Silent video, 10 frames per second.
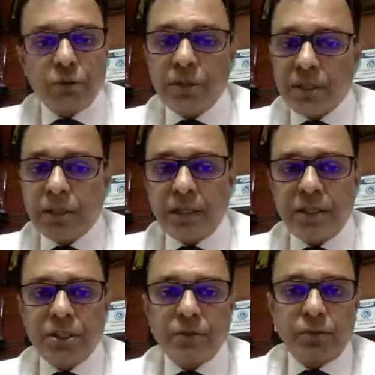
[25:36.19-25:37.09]
So these are the
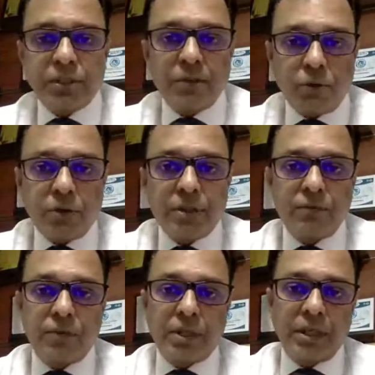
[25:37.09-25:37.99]
conditions which can cause
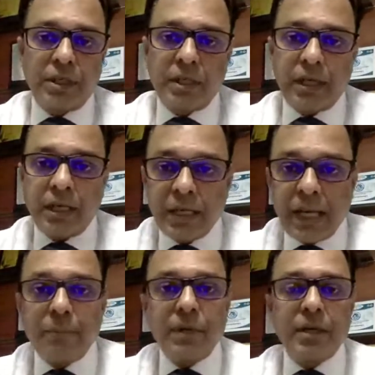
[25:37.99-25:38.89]
infertility and
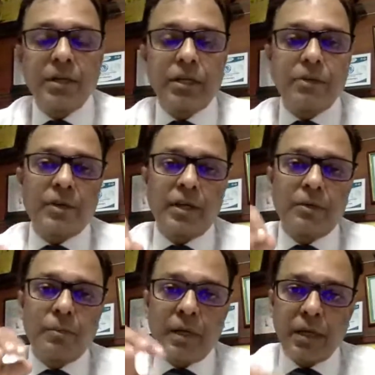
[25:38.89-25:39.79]
can be
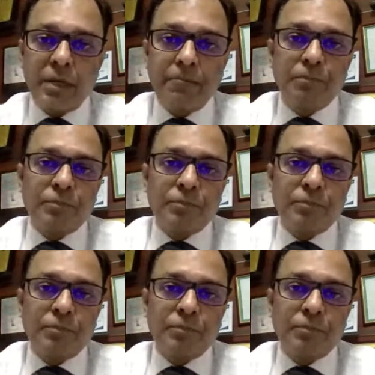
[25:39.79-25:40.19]
identified by